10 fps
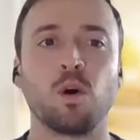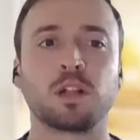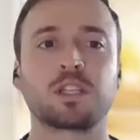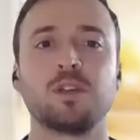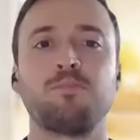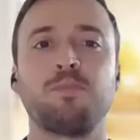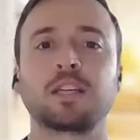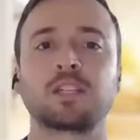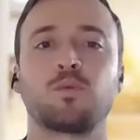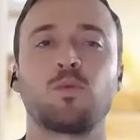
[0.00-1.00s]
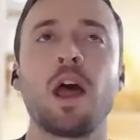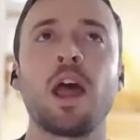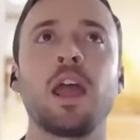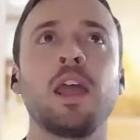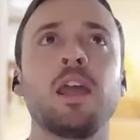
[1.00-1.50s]
what's the best
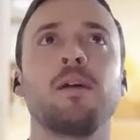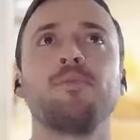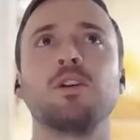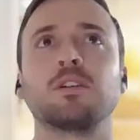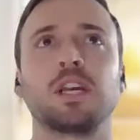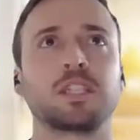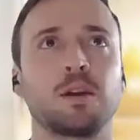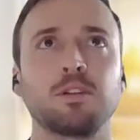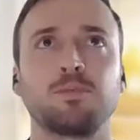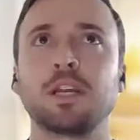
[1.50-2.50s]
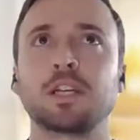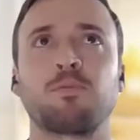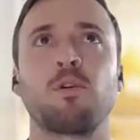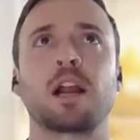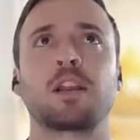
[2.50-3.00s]
way, say someone's being as
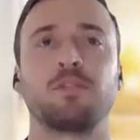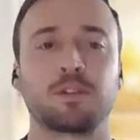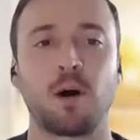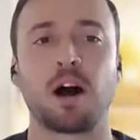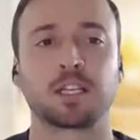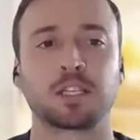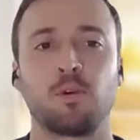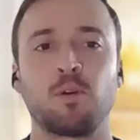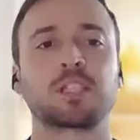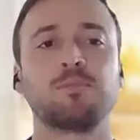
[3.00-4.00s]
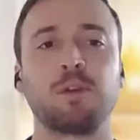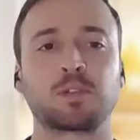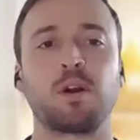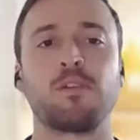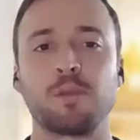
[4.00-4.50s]
proactive as possible. What's the
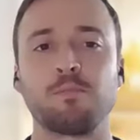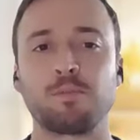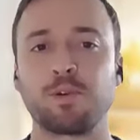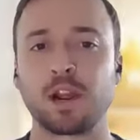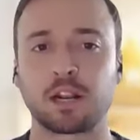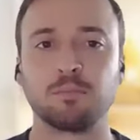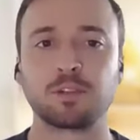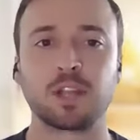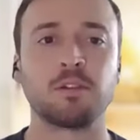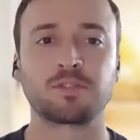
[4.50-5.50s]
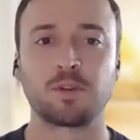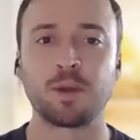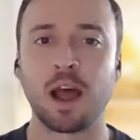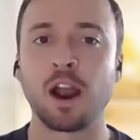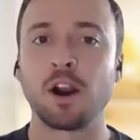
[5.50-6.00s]
best way for them to protect themselves
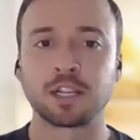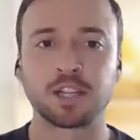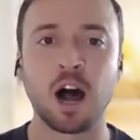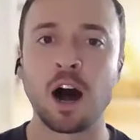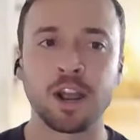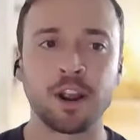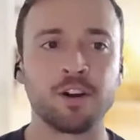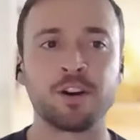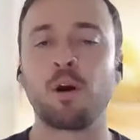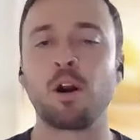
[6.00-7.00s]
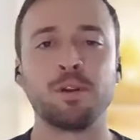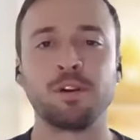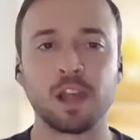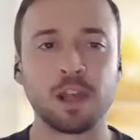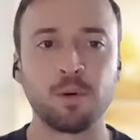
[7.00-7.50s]
from an IRS audit or a
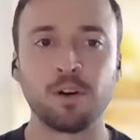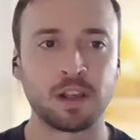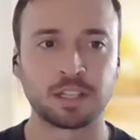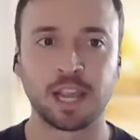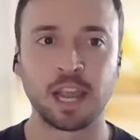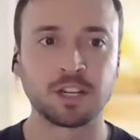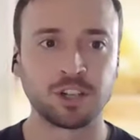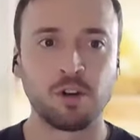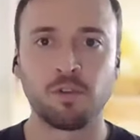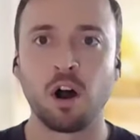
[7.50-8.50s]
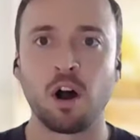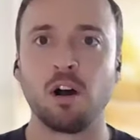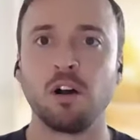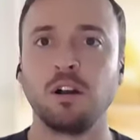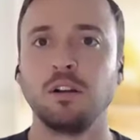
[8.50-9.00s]
Department of Labor investigation
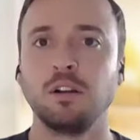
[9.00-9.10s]
overall?